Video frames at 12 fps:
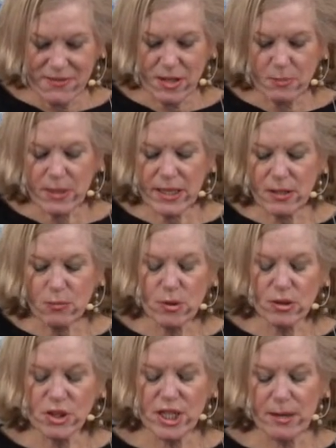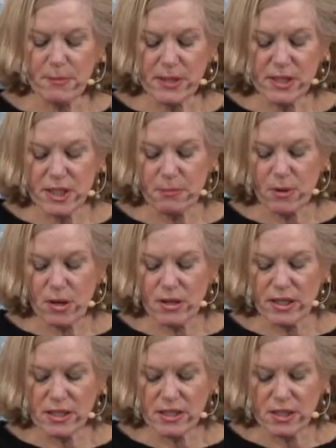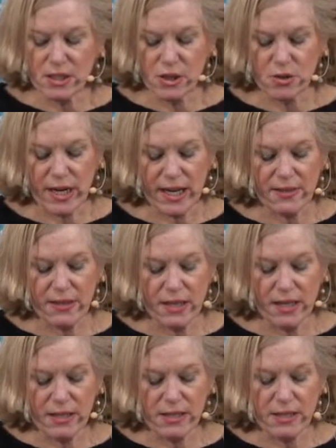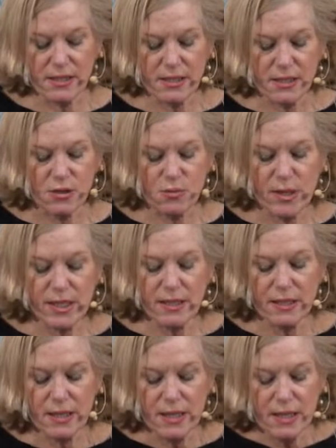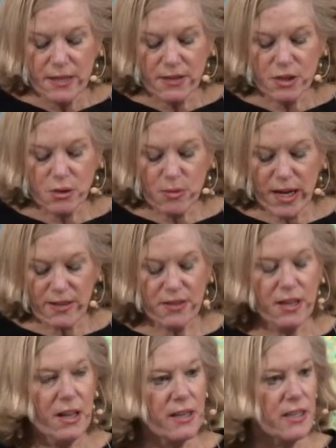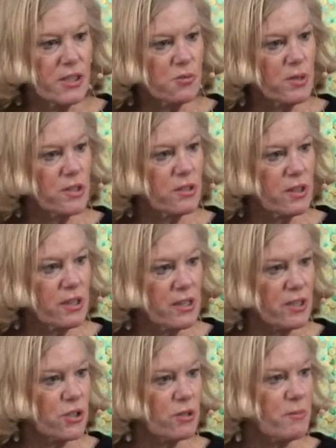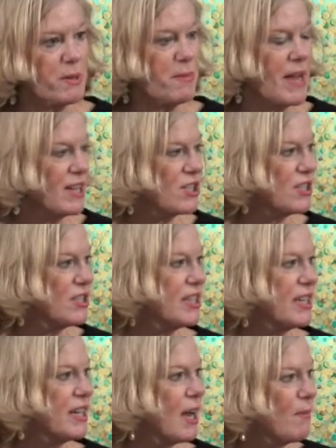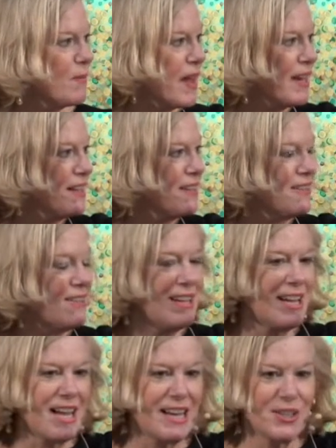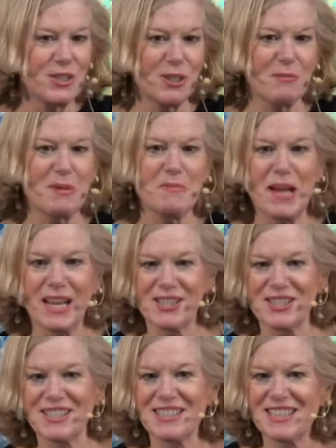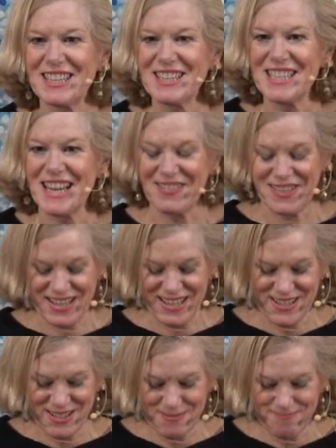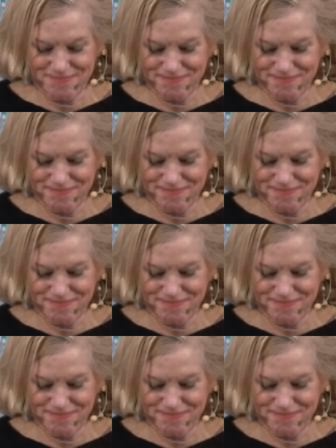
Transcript: We completed World Championship long-distance triathlons in Sweden, the duathlon in Switzerland. It took me passion to get up that hill, and it took me passion to get down that hill.